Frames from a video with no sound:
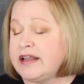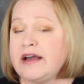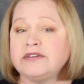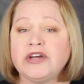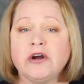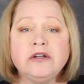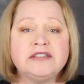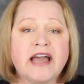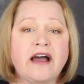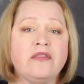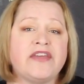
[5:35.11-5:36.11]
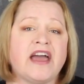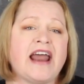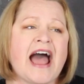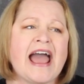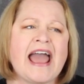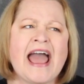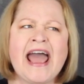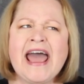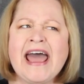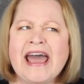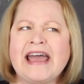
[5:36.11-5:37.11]
Now it turns out that I
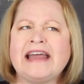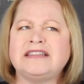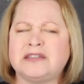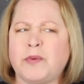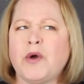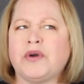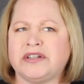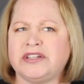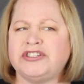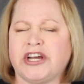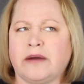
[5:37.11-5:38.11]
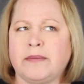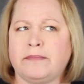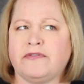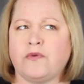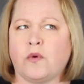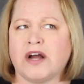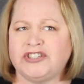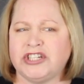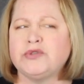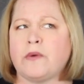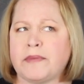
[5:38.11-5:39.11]
had spoken to Jeremy before. I
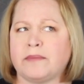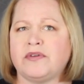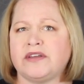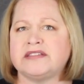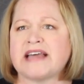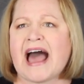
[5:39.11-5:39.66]
just remembered this.